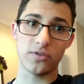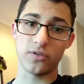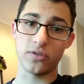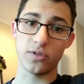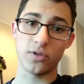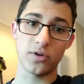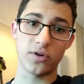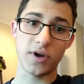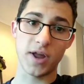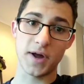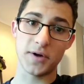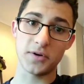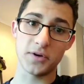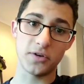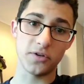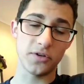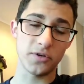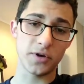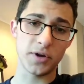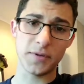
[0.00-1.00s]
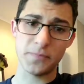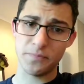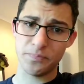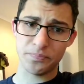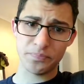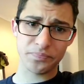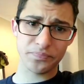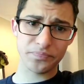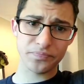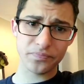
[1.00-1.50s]
to learn how to do it.
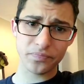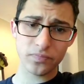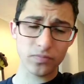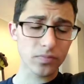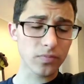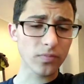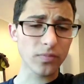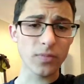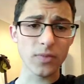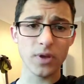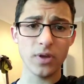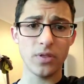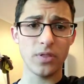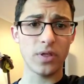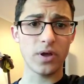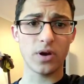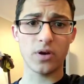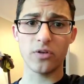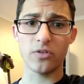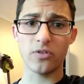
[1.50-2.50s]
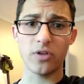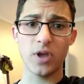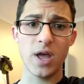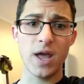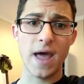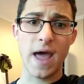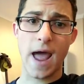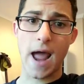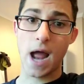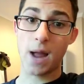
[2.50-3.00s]
There's
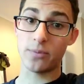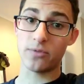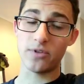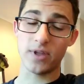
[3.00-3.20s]
apps